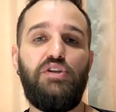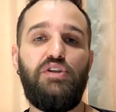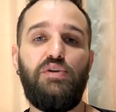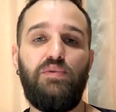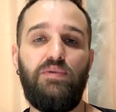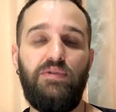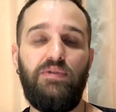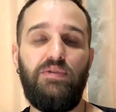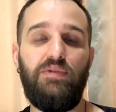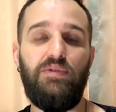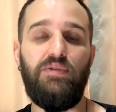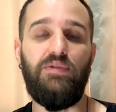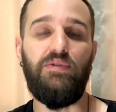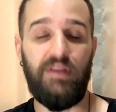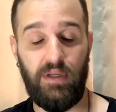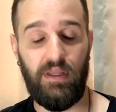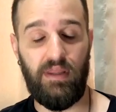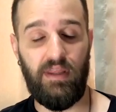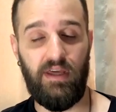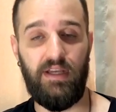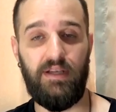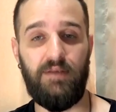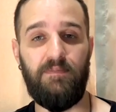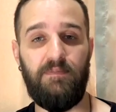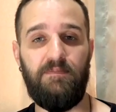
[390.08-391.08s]
did you deal
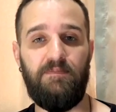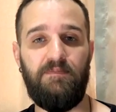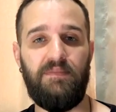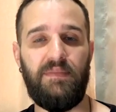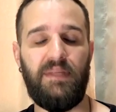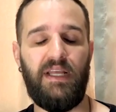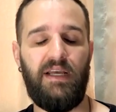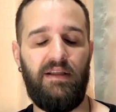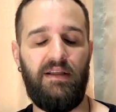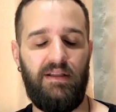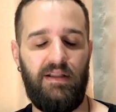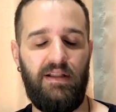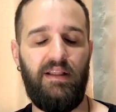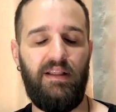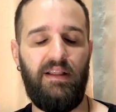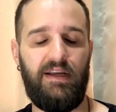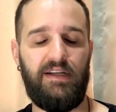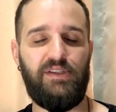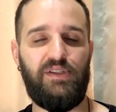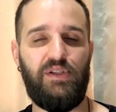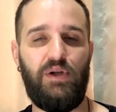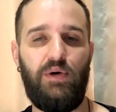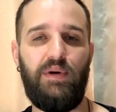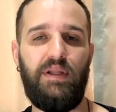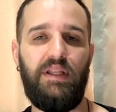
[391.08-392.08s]
with it?
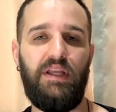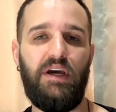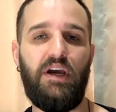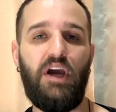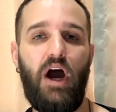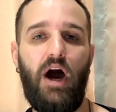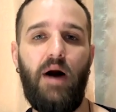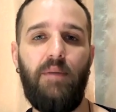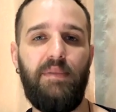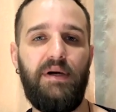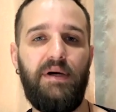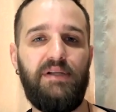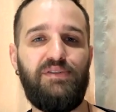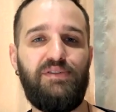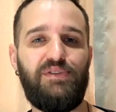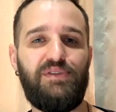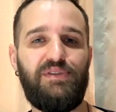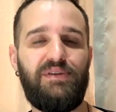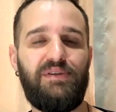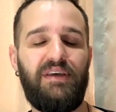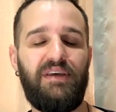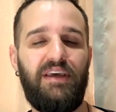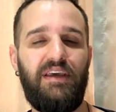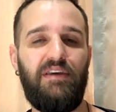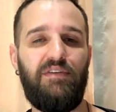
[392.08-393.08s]
Let us know in the
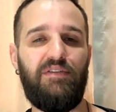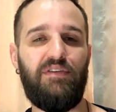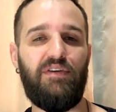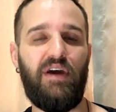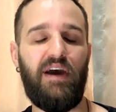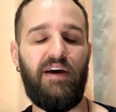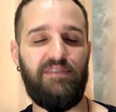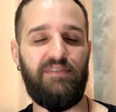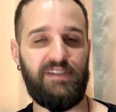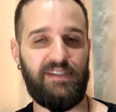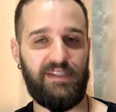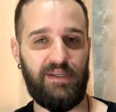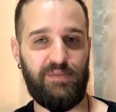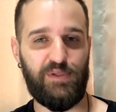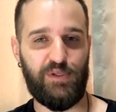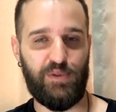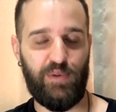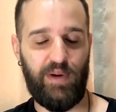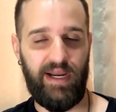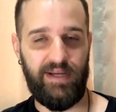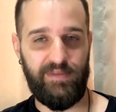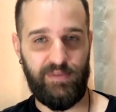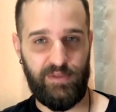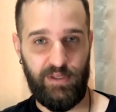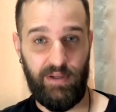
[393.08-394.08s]
comments. If you haven't
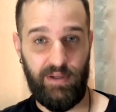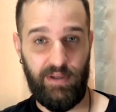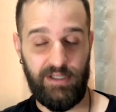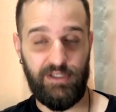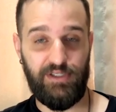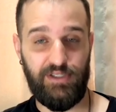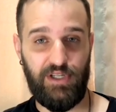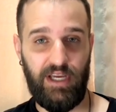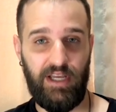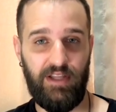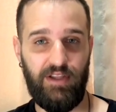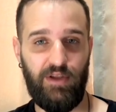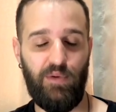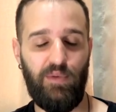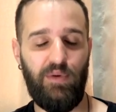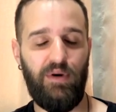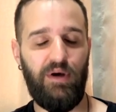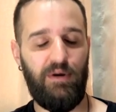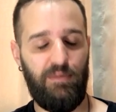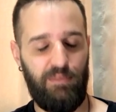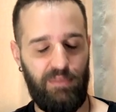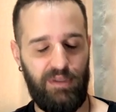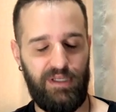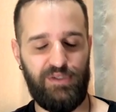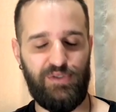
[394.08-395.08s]
subscribed to our
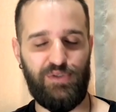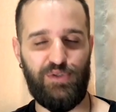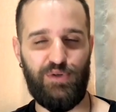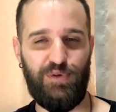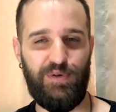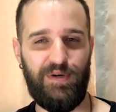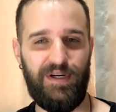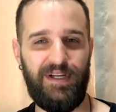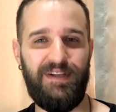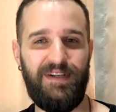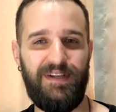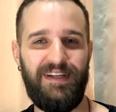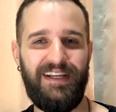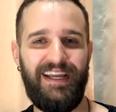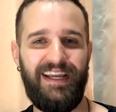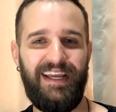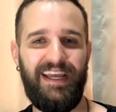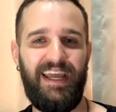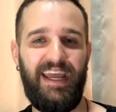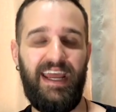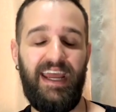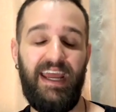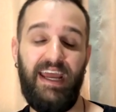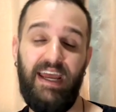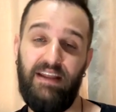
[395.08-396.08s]
channel, please do it.
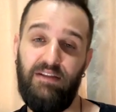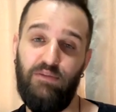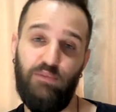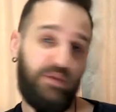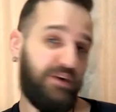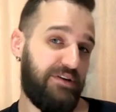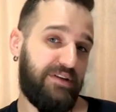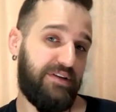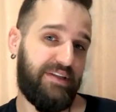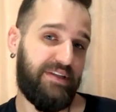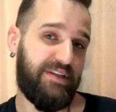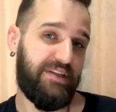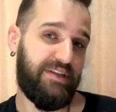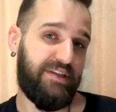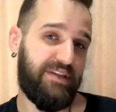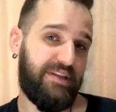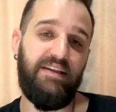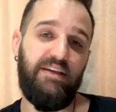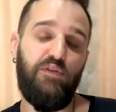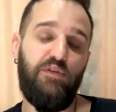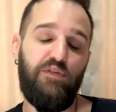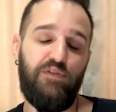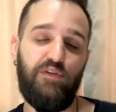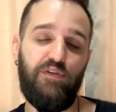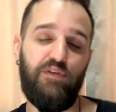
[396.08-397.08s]
And we're
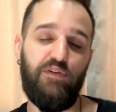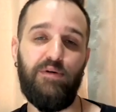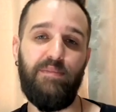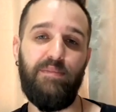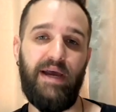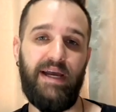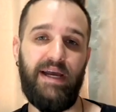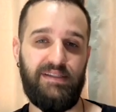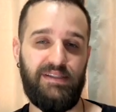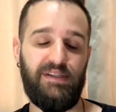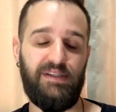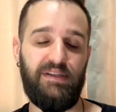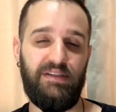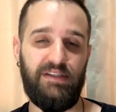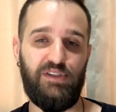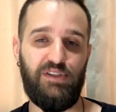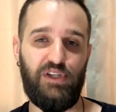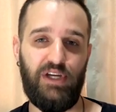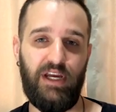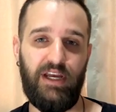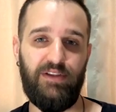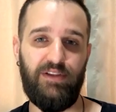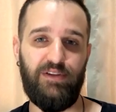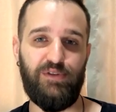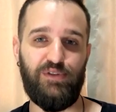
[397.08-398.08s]
testing new formats in the
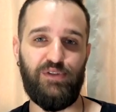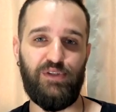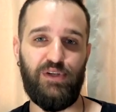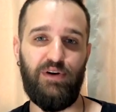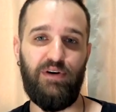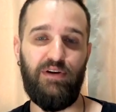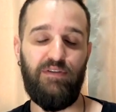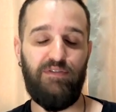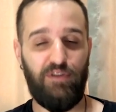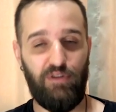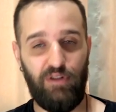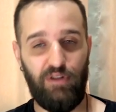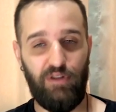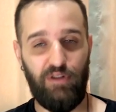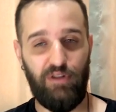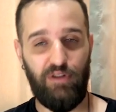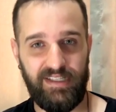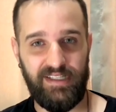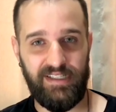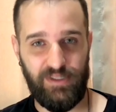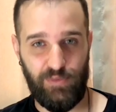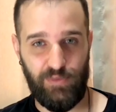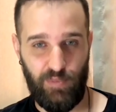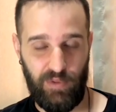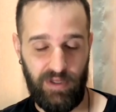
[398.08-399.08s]
channel. So if you
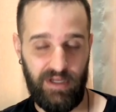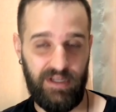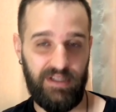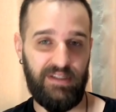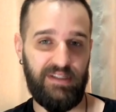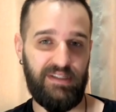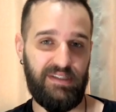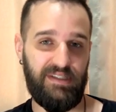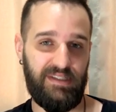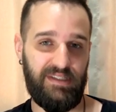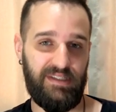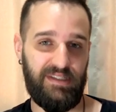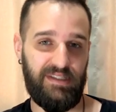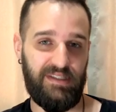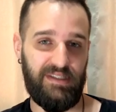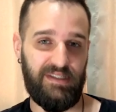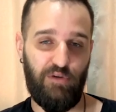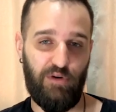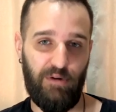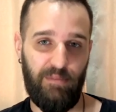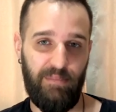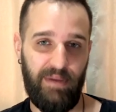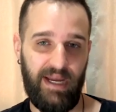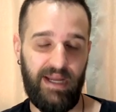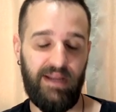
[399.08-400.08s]
like this new
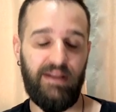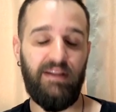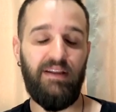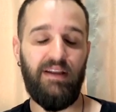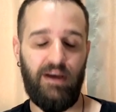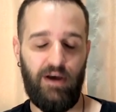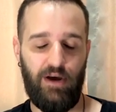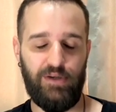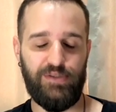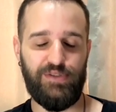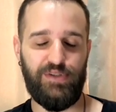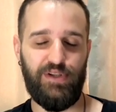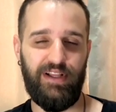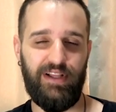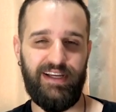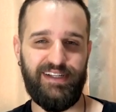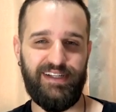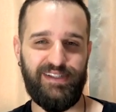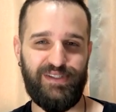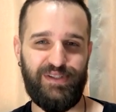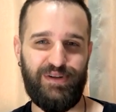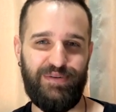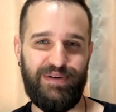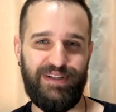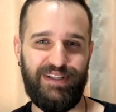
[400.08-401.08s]
format, also
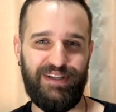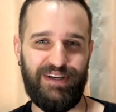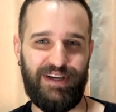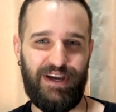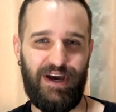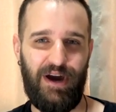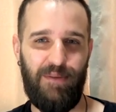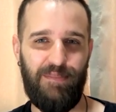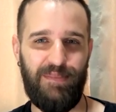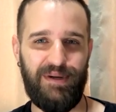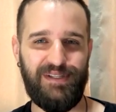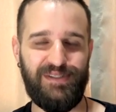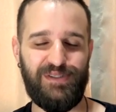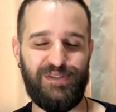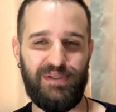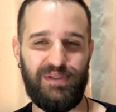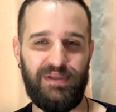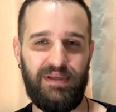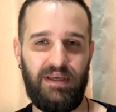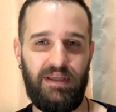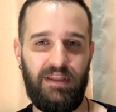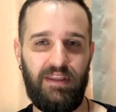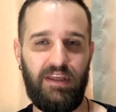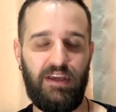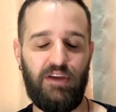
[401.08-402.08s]
let us know in the
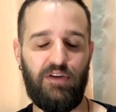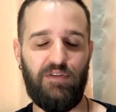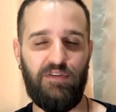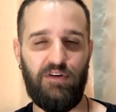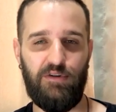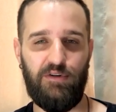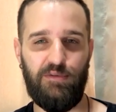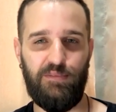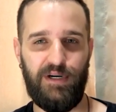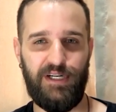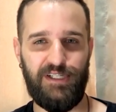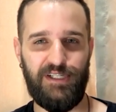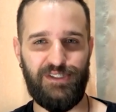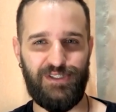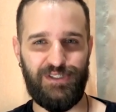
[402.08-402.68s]
comments. Thank you very